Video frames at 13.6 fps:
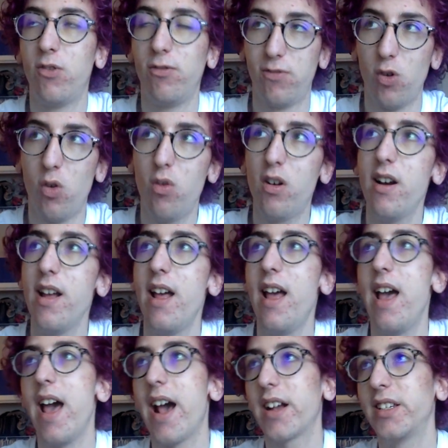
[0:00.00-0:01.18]
4
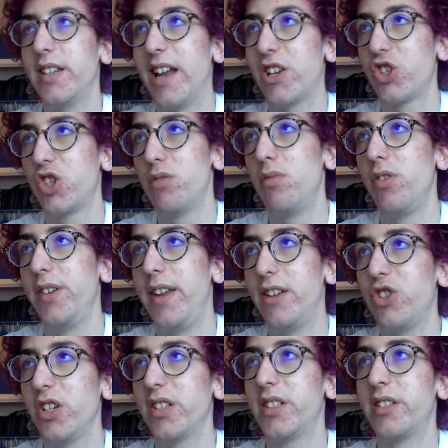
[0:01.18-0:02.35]
hexadecimal
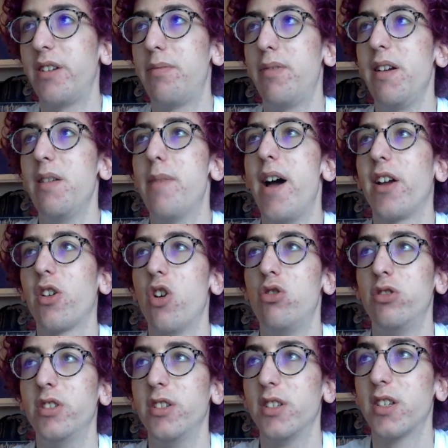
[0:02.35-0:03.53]
digits separated by
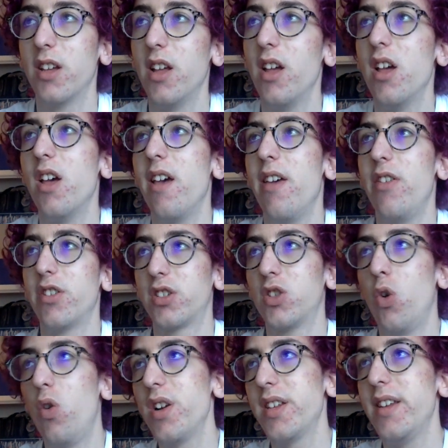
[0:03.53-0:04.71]
colons. The
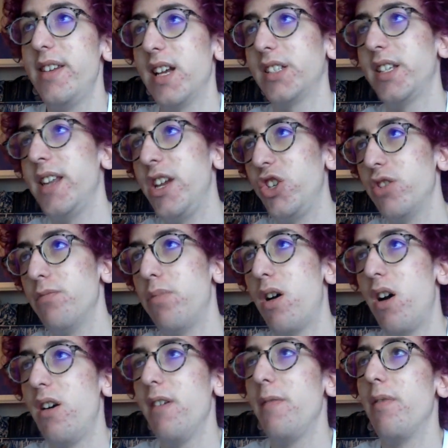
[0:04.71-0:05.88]
source and destination
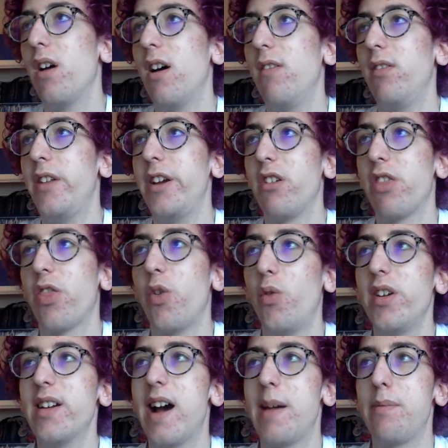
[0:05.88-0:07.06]
part of layer
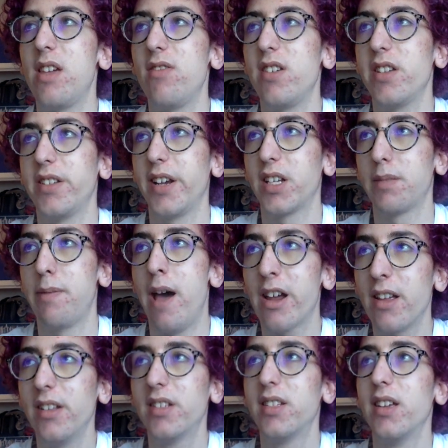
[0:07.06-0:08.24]
3 IPv6
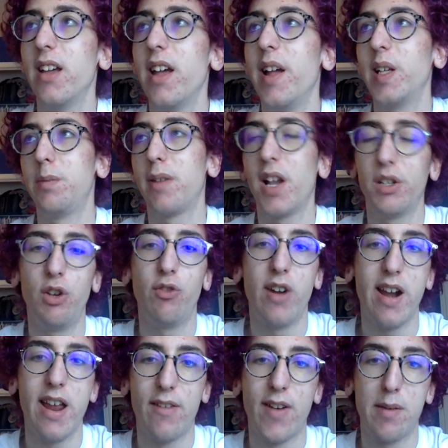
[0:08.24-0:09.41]
packets is because we ran
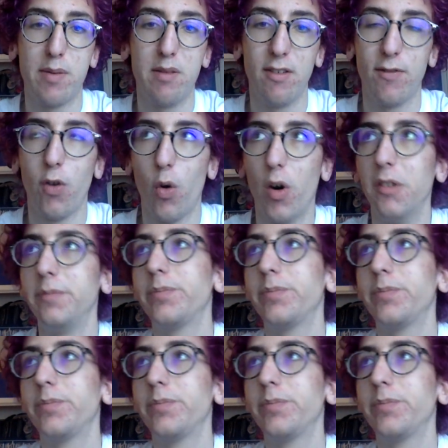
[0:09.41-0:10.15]
out of IPv4.